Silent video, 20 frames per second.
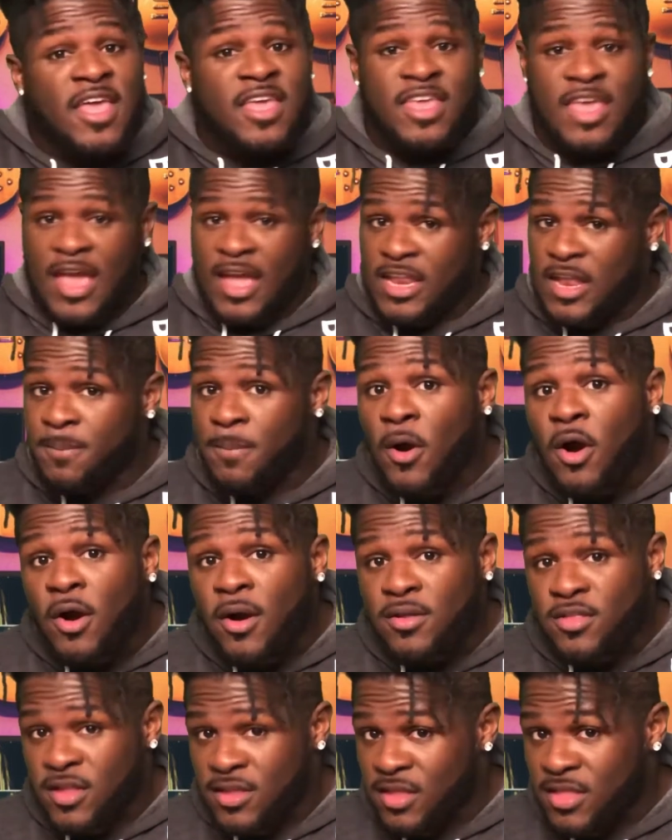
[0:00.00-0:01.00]
Kandi
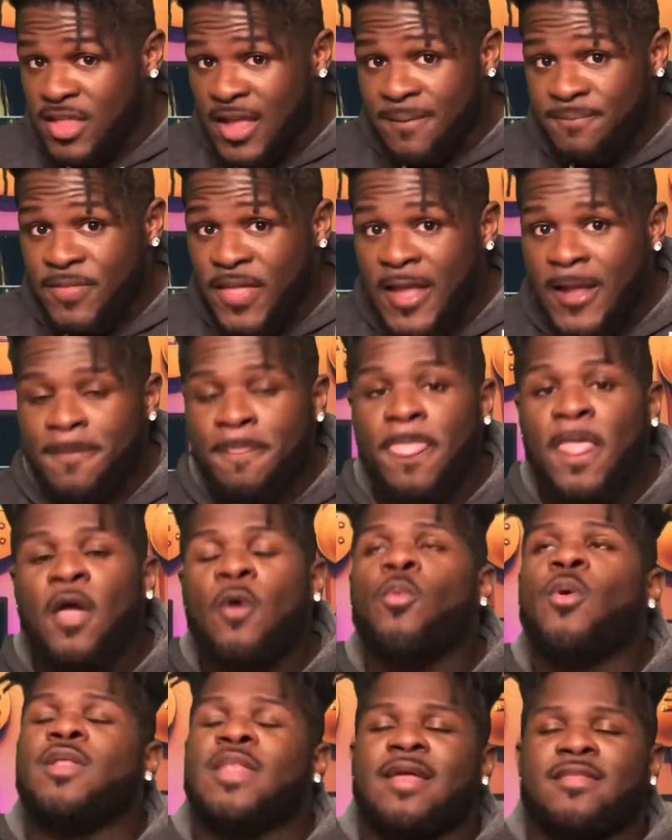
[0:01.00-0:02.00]
Burruss did the same thing.
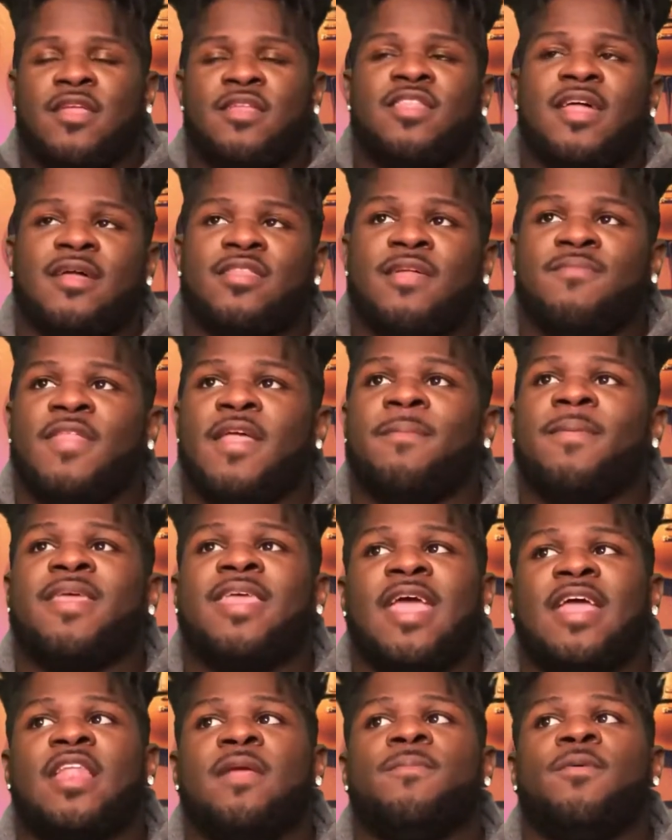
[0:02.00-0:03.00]
Well, not the exact same thing, but
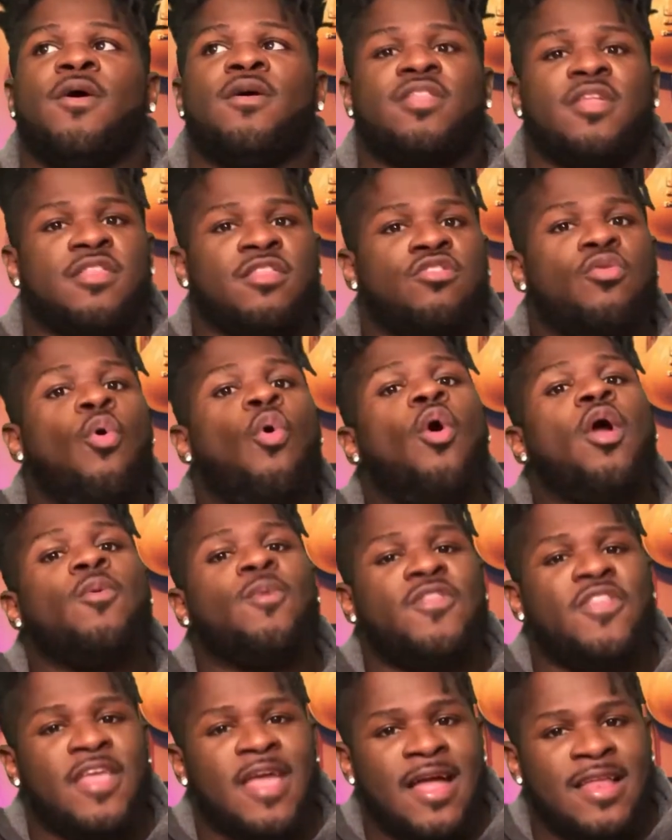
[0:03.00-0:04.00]
Kandi Burruss has toyed
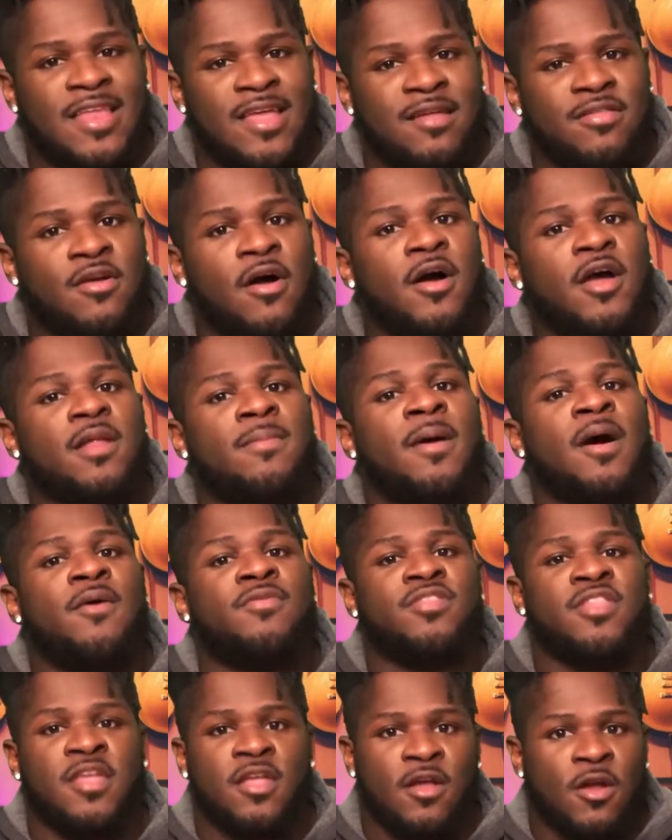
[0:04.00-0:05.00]
with the idea, talking about
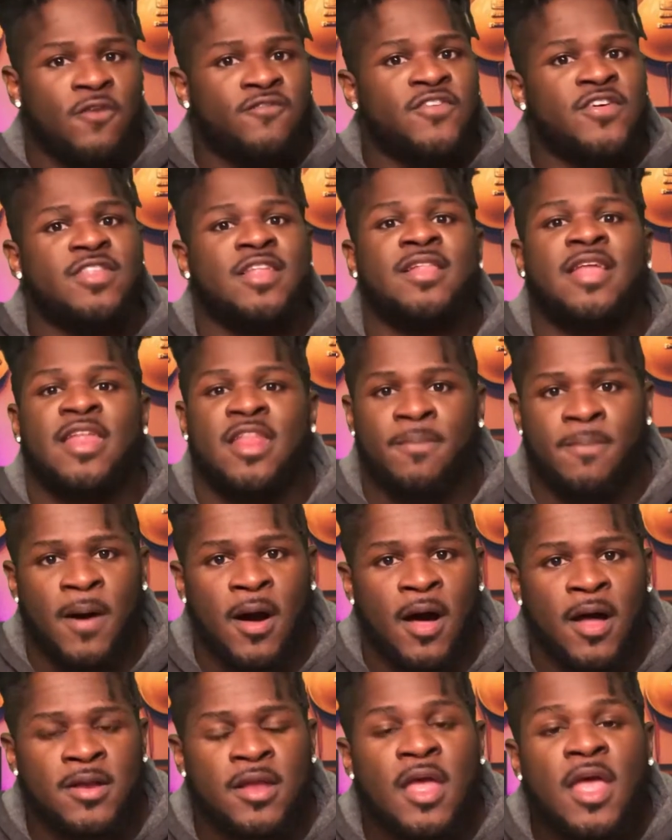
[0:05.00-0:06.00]
sticking her foot in the lady
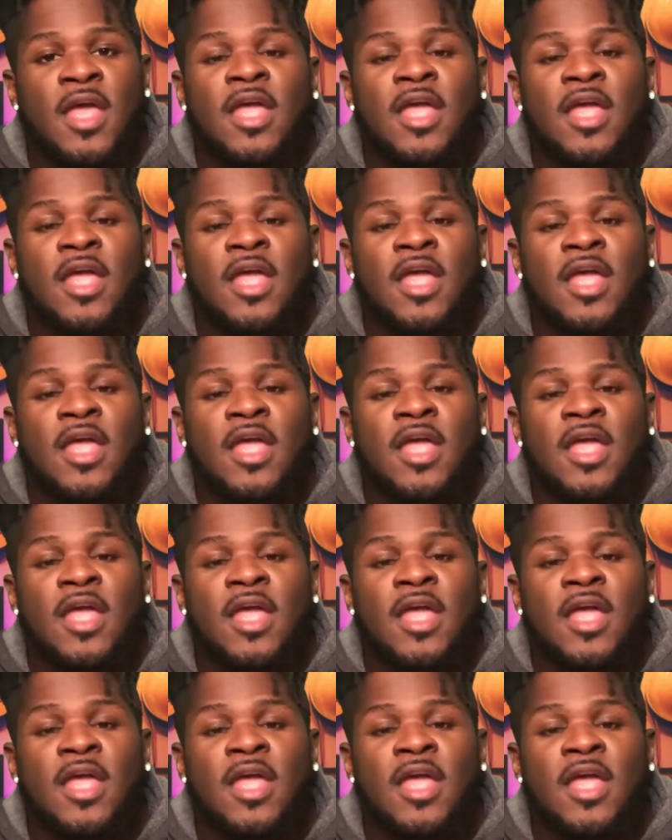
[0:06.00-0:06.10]
pond.